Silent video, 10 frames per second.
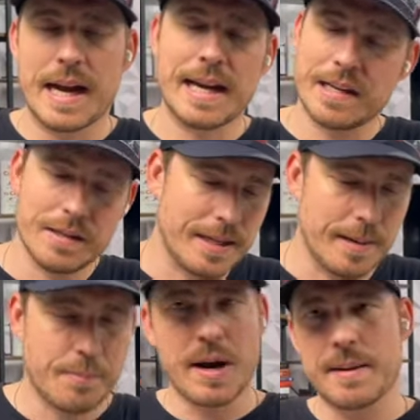I got to go take
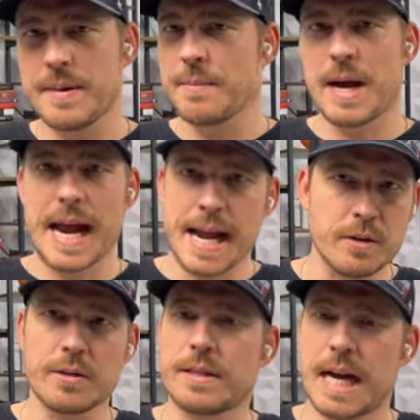a break, man. My
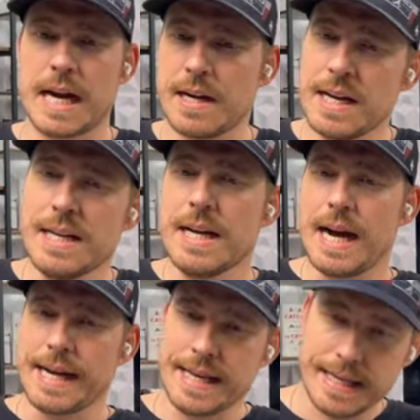ankles are tired.
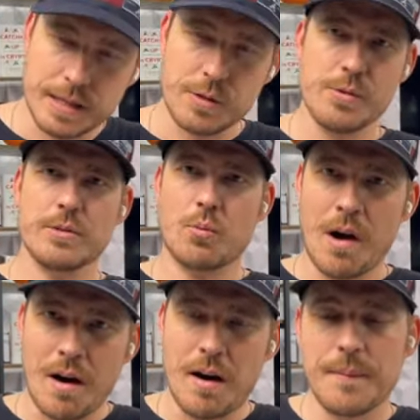I can't get through this
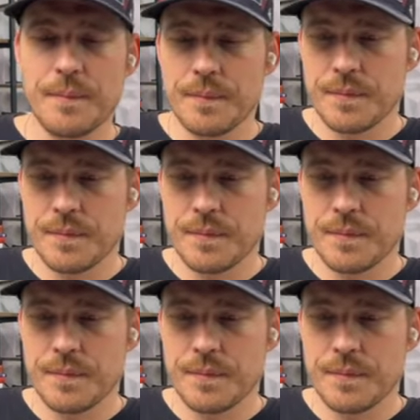wall.